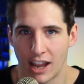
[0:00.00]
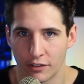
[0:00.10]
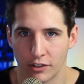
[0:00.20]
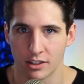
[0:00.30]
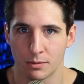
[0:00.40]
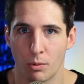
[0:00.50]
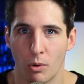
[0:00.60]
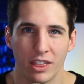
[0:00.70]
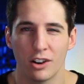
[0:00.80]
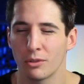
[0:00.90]
after this
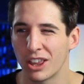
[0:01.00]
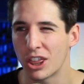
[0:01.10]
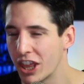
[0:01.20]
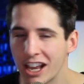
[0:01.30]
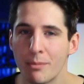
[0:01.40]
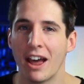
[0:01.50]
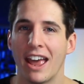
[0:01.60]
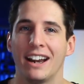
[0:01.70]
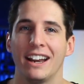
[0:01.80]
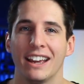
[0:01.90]
point. They don't really think about
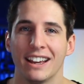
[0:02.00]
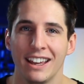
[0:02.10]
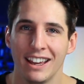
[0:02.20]
editing.